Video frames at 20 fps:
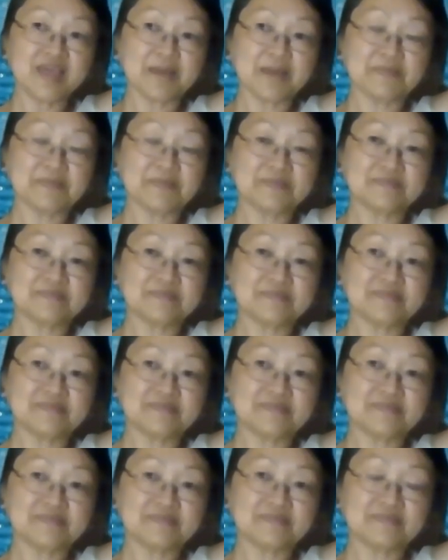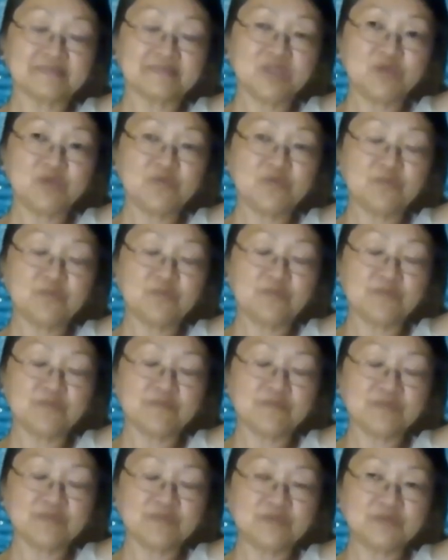Yeah. Okay.
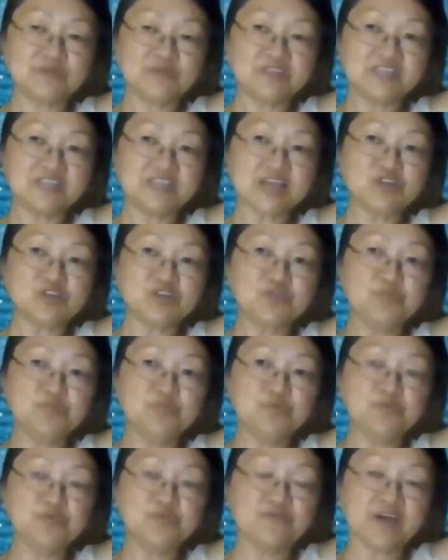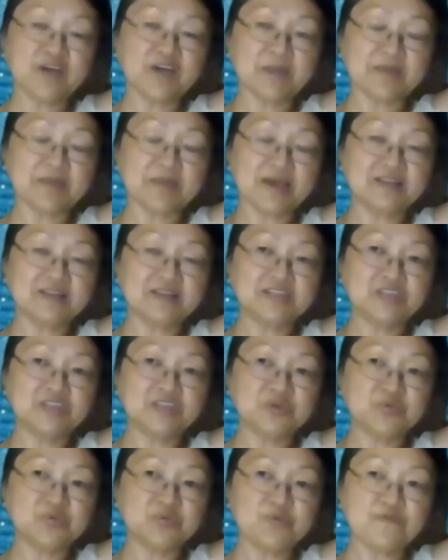Start to move up
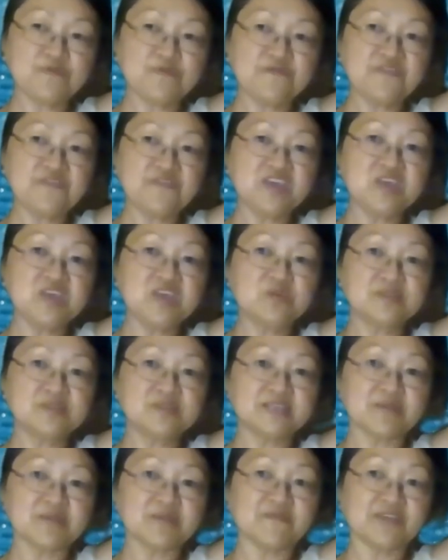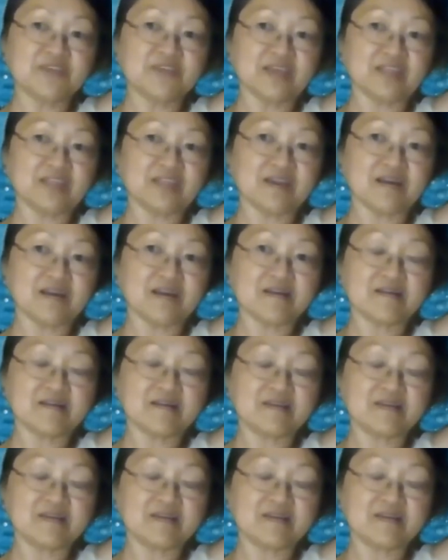until you feel something there.